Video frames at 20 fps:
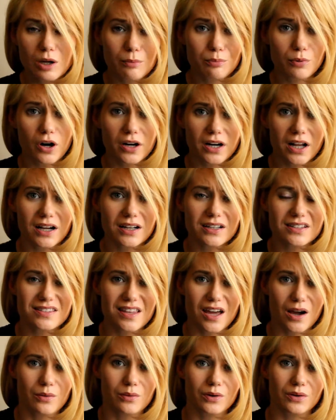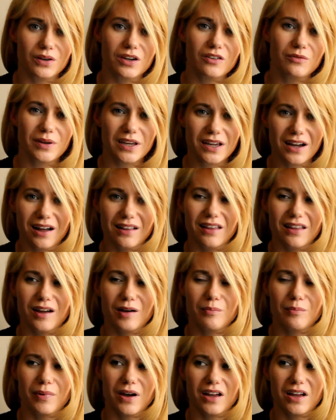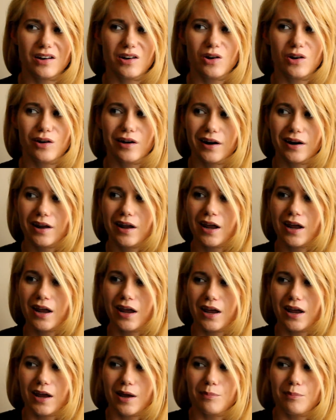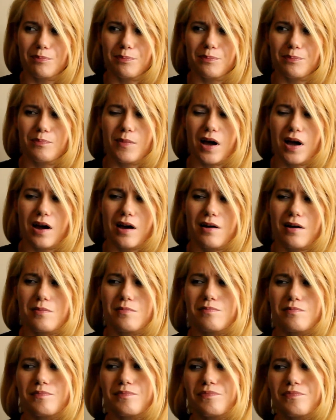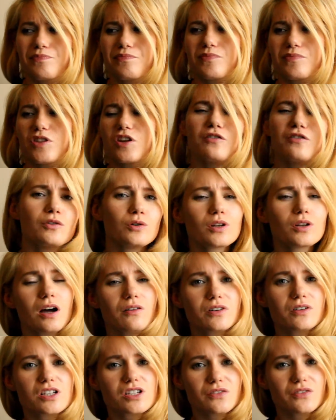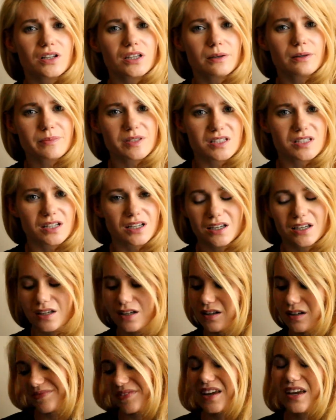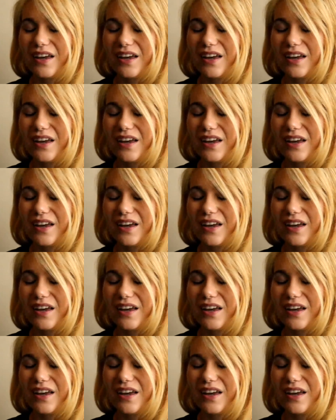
products that will give me colour but not the full coverage of a lipstick.